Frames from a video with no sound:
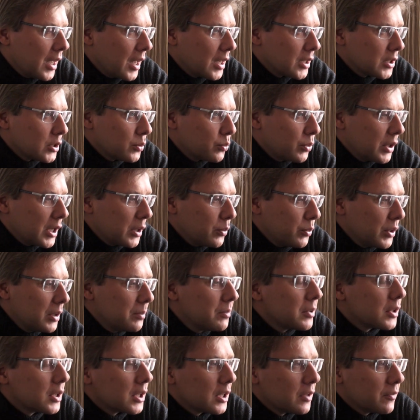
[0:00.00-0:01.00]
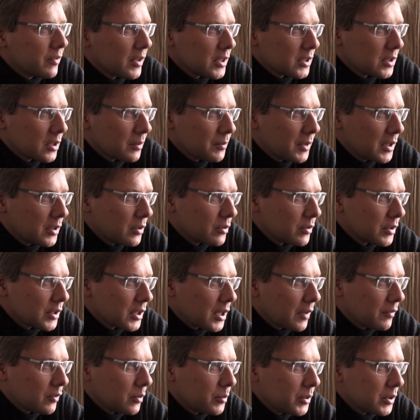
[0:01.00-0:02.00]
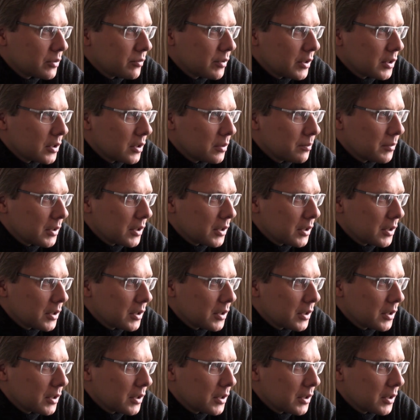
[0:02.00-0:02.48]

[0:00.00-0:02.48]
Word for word: And the way we believe ethnic minorities have to be treated,